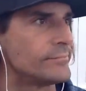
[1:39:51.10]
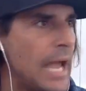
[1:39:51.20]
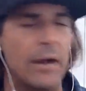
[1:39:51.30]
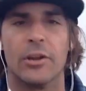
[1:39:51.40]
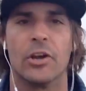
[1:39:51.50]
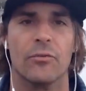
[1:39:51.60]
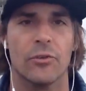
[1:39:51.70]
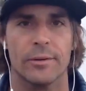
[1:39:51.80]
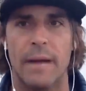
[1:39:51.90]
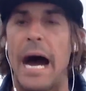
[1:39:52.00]
I'm going to go
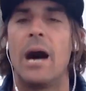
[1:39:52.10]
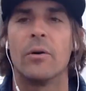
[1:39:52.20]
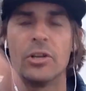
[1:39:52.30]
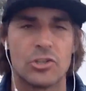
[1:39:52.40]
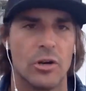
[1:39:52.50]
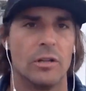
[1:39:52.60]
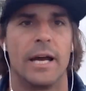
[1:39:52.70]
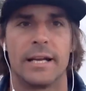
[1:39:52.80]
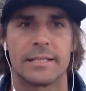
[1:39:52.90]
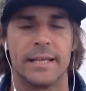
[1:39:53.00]
for it. I'm going to draw a
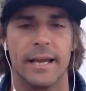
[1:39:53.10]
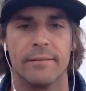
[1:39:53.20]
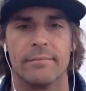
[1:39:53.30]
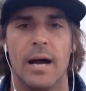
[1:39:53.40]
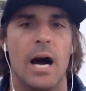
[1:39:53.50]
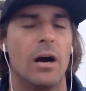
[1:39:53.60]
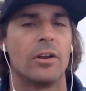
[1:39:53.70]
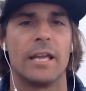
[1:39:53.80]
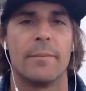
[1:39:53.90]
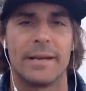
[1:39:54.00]
line of sand. I'm
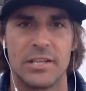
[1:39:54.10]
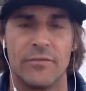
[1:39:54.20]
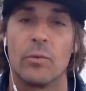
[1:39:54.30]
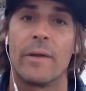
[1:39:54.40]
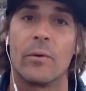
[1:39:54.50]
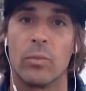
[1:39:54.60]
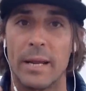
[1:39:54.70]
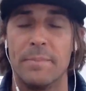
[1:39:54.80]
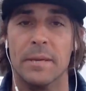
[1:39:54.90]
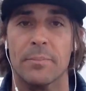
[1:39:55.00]
going to get myself around the
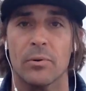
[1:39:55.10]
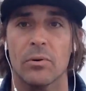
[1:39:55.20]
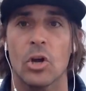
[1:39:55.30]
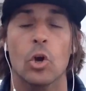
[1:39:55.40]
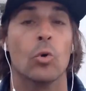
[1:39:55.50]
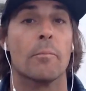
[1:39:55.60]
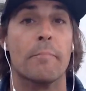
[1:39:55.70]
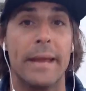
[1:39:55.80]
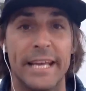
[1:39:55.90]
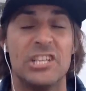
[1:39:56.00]
right people who are
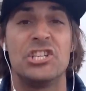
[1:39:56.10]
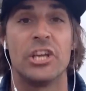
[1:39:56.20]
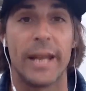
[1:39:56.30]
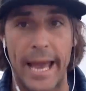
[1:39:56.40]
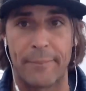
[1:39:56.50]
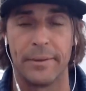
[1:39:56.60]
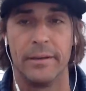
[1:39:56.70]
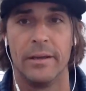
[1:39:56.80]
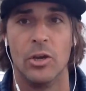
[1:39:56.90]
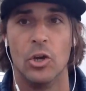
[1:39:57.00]
making shit happen,
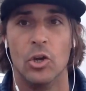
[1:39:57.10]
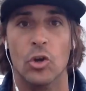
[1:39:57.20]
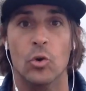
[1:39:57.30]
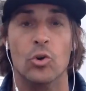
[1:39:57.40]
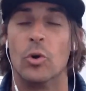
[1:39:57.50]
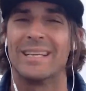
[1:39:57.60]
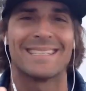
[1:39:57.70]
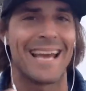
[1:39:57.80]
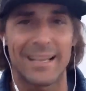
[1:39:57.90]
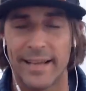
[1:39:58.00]
who know
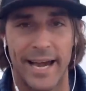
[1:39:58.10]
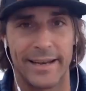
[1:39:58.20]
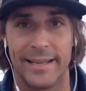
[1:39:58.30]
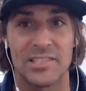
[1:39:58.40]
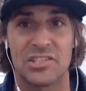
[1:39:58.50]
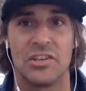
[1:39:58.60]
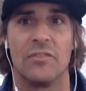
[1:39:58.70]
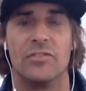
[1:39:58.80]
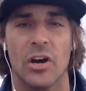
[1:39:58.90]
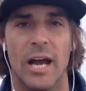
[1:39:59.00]
exactly how to get
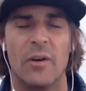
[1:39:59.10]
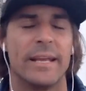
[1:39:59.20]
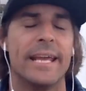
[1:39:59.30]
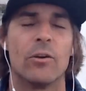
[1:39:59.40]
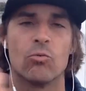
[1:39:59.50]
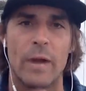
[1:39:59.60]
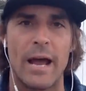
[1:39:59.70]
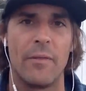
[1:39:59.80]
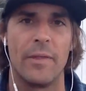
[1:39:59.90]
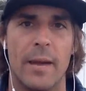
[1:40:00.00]
stuff done. I'm going to get
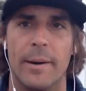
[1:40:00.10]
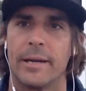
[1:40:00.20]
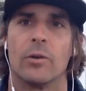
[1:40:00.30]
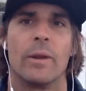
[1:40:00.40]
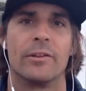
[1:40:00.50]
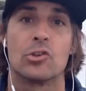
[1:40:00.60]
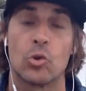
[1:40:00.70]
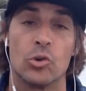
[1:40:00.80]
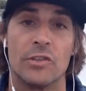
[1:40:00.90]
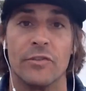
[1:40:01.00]
around I'm going to get around the
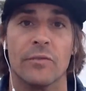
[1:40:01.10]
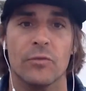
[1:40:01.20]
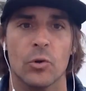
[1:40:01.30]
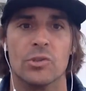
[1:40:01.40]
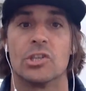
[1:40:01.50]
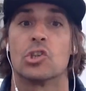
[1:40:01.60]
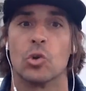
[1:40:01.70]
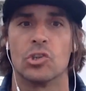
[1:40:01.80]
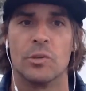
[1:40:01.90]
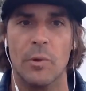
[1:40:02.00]
source of influence, the
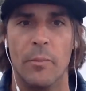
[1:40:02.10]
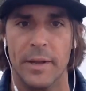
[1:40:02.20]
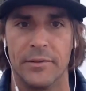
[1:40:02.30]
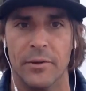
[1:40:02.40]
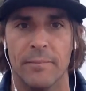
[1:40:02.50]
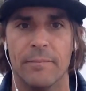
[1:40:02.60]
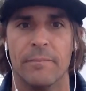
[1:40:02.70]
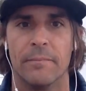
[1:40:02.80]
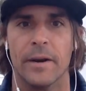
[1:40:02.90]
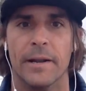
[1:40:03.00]
source of momentum,
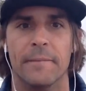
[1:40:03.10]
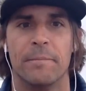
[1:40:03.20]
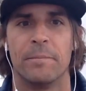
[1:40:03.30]
right?